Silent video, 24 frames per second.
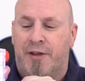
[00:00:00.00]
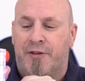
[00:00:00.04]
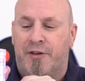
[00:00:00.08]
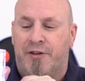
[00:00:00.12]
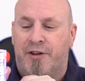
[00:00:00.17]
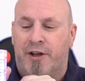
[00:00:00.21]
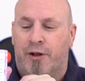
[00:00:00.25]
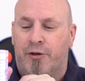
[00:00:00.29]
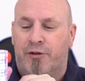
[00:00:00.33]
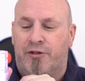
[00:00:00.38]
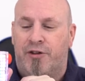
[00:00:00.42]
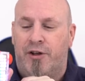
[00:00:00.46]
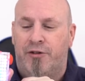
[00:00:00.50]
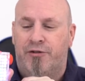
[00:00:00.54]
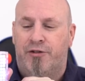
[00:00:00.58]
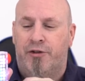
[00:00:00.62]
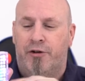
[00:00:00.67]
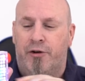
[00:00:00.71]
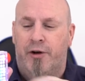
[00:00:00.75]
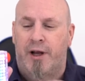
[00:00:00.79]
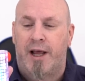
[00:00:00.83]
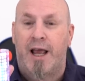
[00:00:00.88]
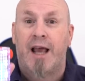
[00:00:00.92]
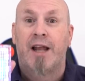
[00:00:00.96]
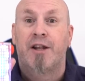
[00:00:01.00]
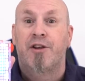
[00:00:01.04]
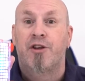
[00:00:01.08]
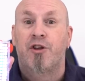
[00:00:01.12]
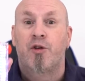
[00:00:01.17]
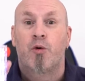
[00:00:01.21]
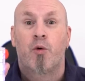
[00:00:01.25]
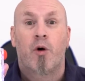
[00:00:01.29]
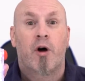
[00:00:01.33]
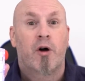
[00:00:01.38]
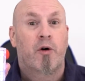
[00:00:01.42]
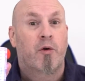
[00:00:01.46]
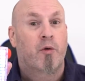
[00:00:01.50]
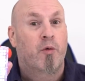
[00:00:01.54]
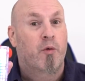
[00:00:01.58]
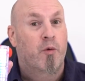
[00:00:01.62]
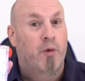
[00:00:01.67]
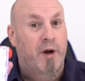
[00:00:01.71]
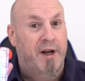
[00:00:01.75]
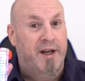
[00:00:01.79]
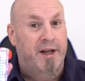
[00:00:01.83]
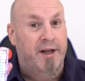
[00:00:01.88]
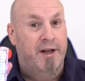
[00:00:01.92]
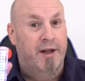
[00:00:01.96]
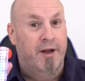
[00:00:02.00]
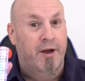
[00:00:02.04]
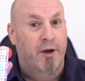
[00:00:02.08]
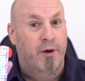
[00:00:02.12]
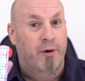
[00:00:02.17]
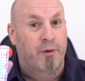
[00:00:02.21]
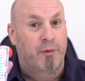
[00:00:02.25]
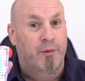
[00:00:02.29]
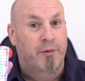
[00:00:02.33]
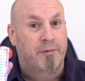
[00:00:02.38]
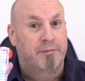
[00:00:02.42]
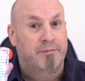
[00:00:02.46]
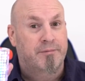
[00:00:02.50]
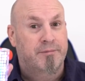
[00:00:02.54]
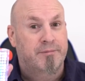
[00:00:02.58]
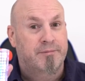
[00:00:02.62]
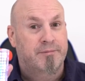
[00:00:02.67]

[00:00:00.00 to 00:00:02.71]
in the tilt sensor and you are ready to go.